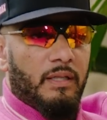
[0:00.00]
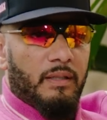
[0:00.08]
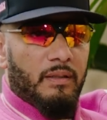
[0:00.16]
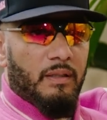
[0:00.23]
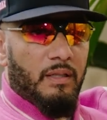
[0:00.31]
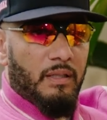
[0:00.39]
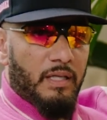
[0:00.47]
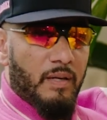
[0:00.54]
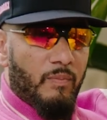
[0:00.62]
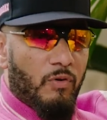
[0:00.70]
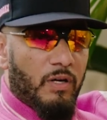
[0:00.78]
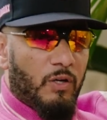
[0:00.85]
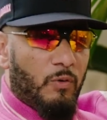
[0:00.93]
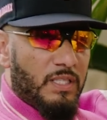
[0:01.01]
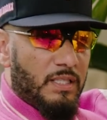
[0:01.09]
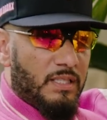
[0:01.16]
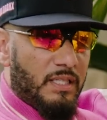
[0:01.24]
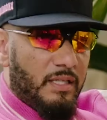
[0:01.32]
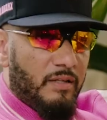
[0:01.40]
and, and get more
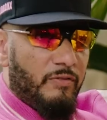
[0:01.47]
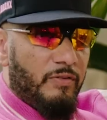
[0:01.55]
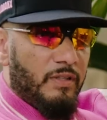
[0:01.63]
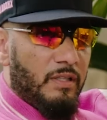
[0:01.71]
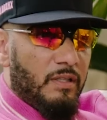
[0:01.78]
inquisitive